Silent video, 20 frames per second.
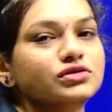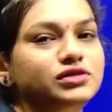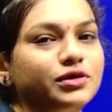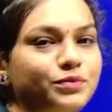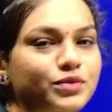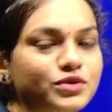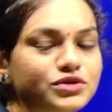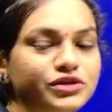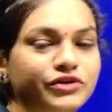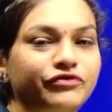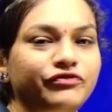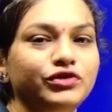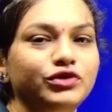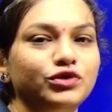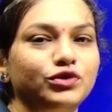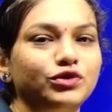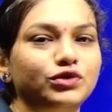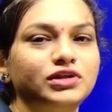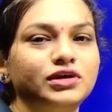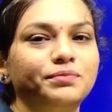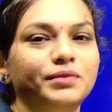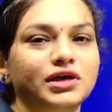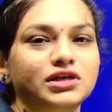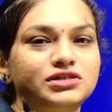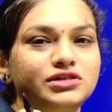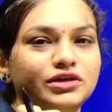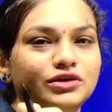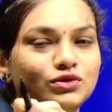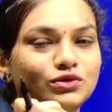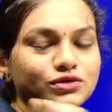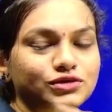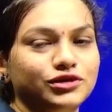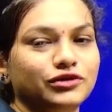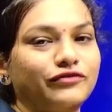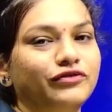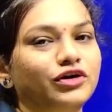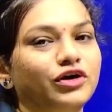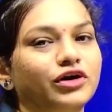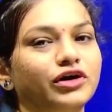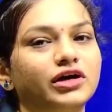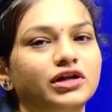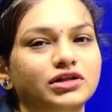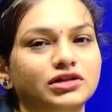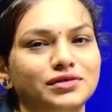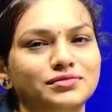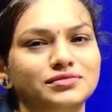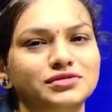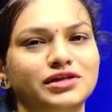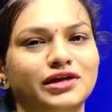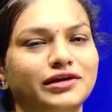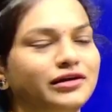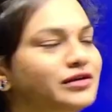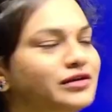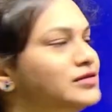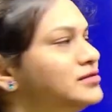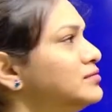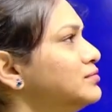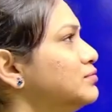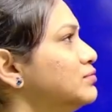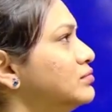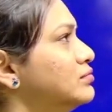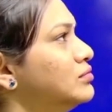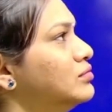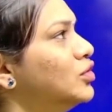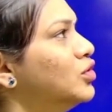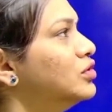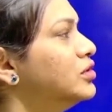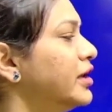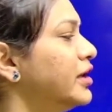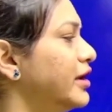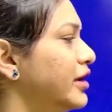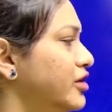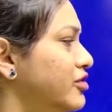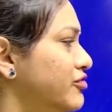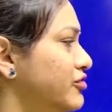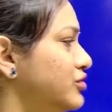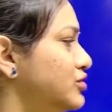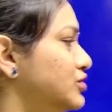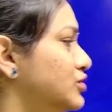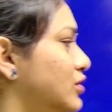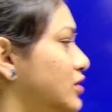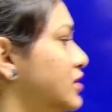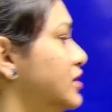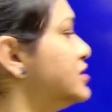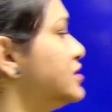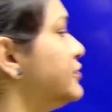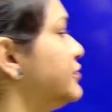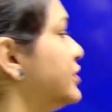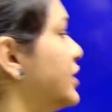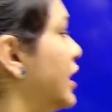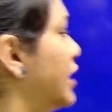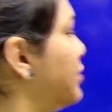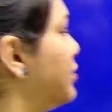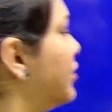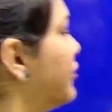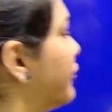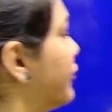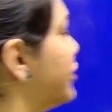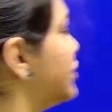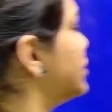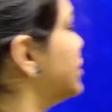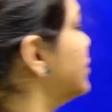So suppose if we know the basic rules of logarithms, then it is more than enough to solve this type of